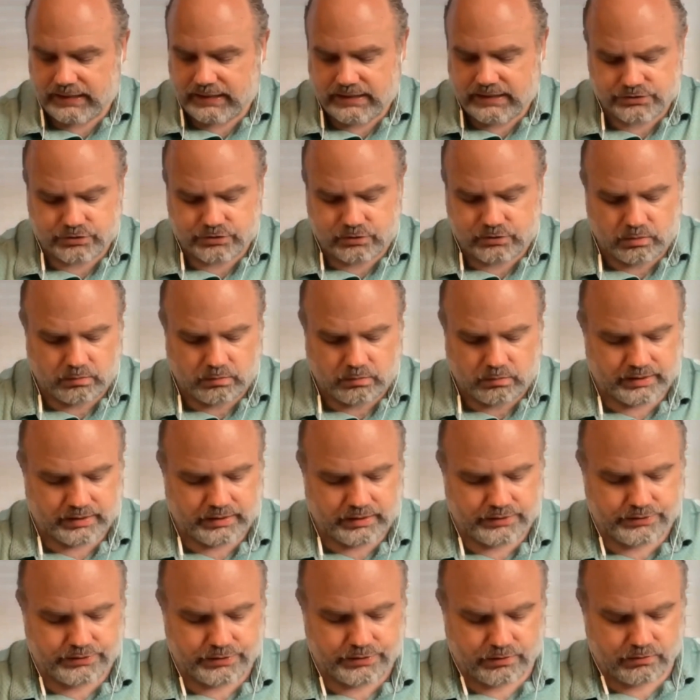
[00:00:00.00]
And so what we're
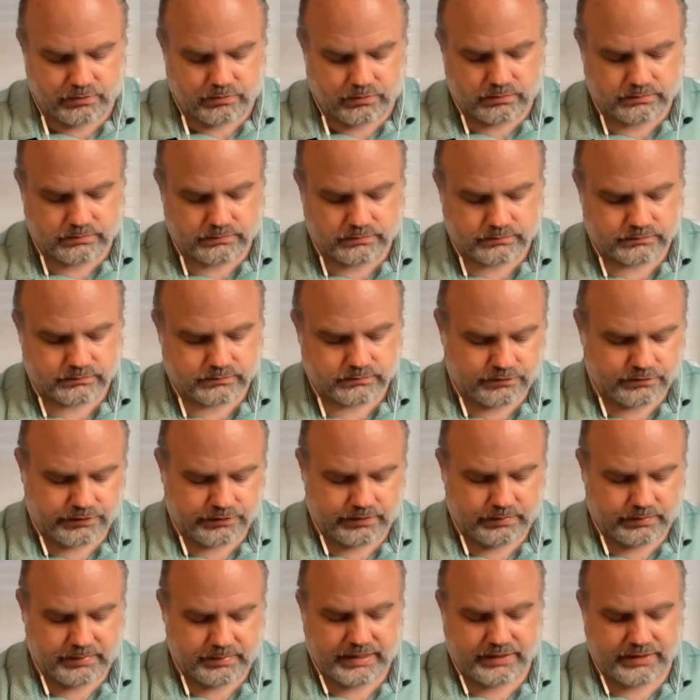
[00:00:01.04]
going to do for
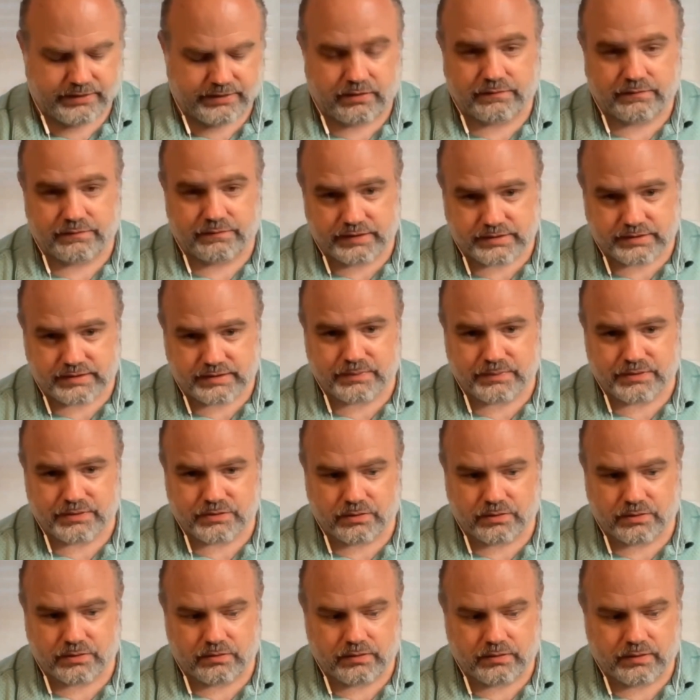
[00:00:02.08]
the remainder of this
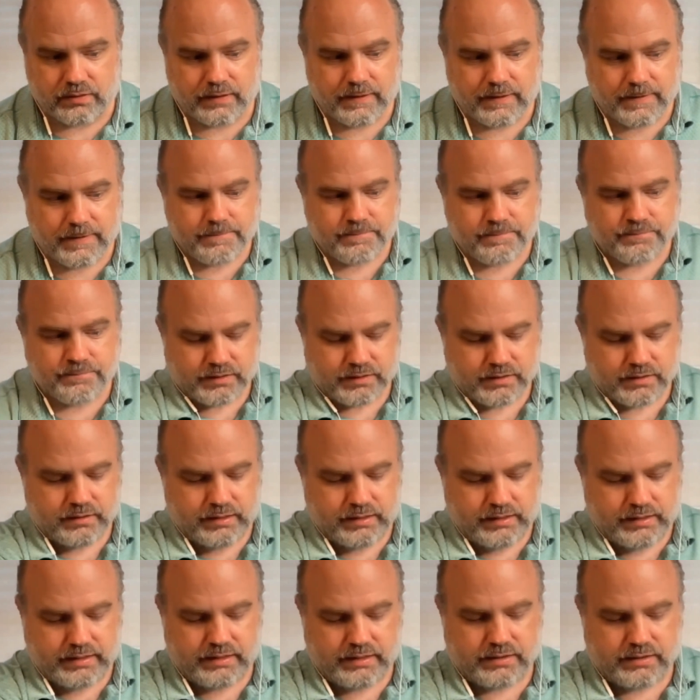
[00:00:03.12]
episode
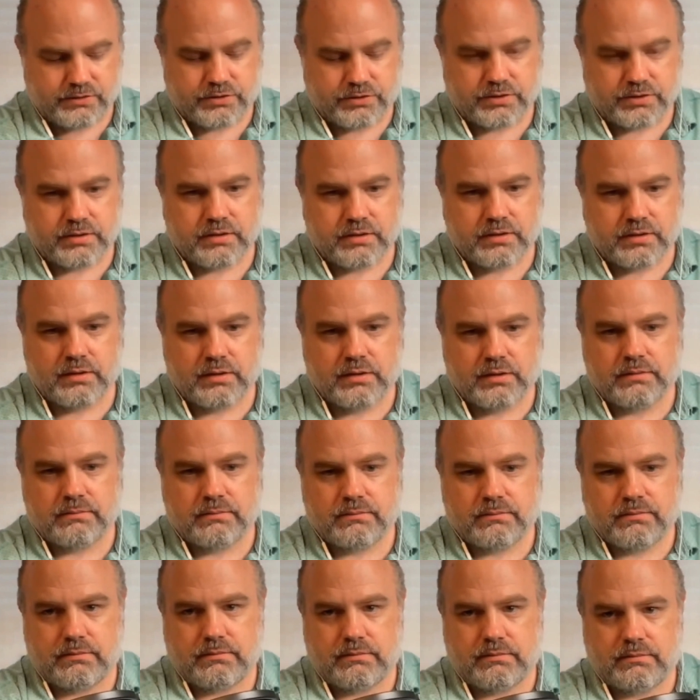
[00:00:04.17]
is
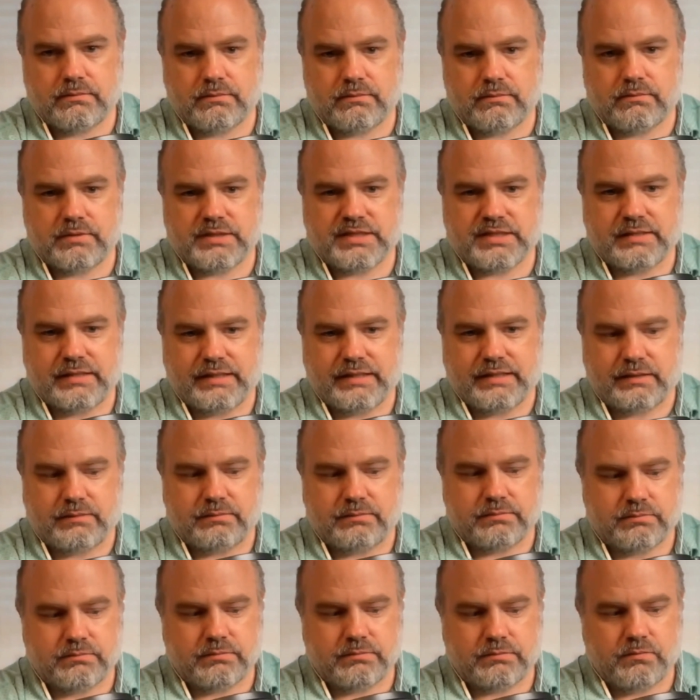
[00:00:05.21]
see
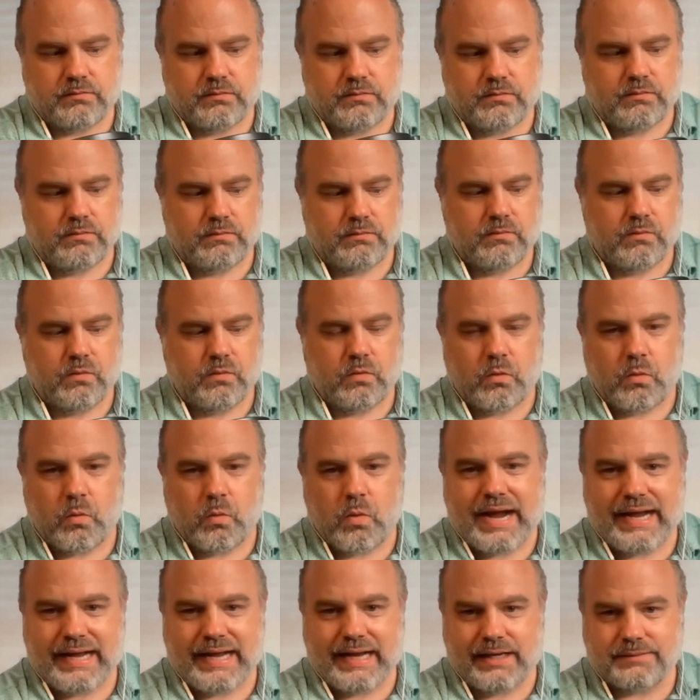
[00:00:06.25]

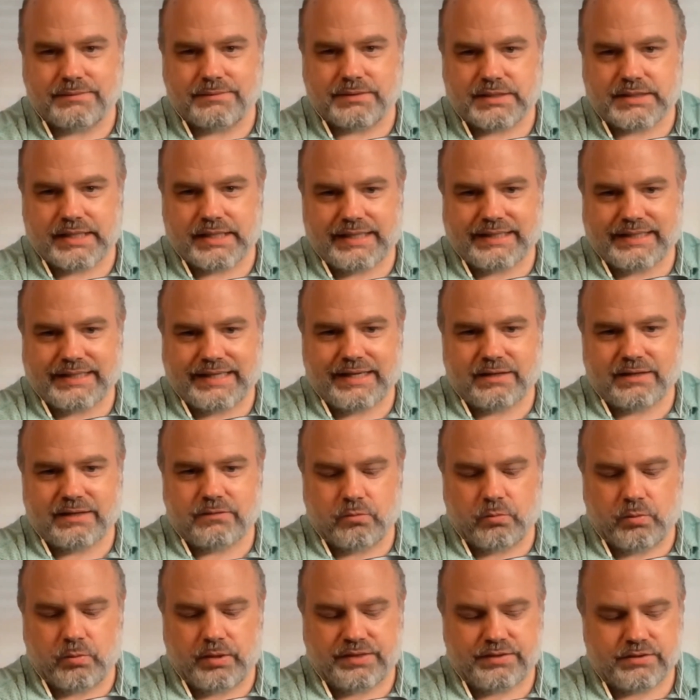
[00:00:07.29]
why I'm saying that
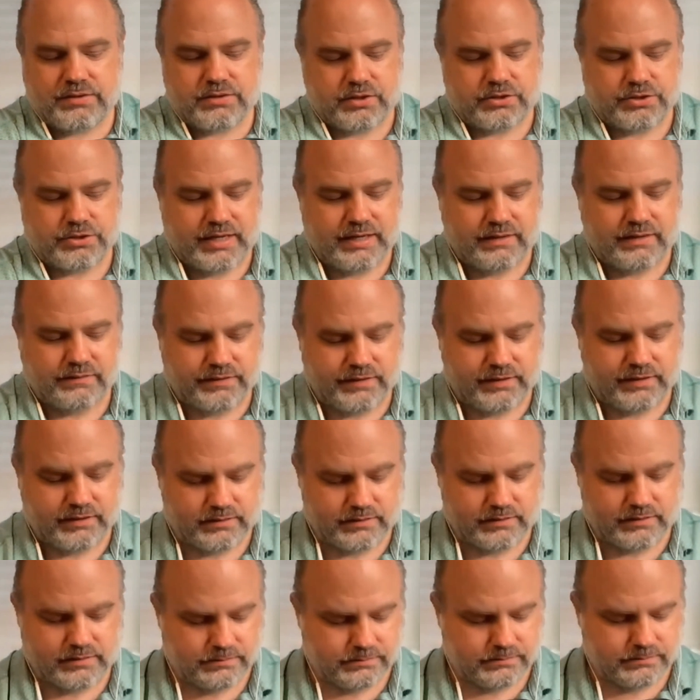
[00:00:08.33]
with such
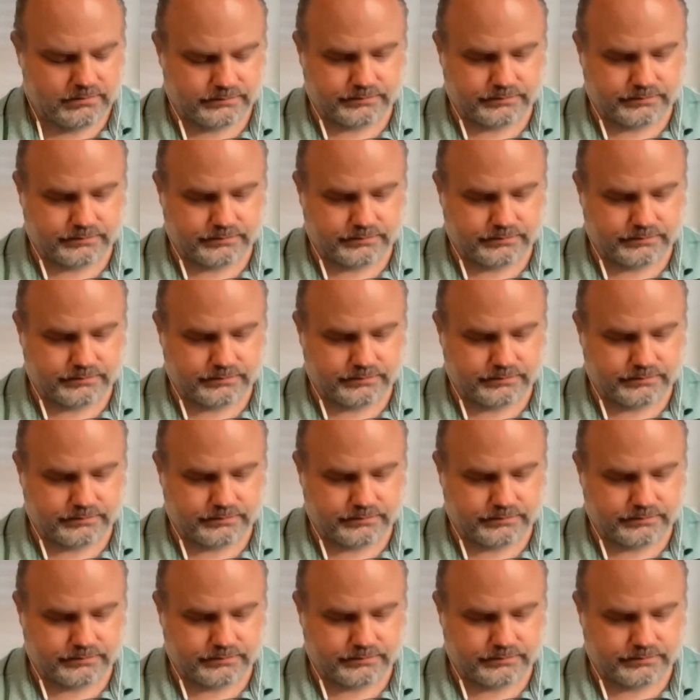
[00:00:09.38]
confidence.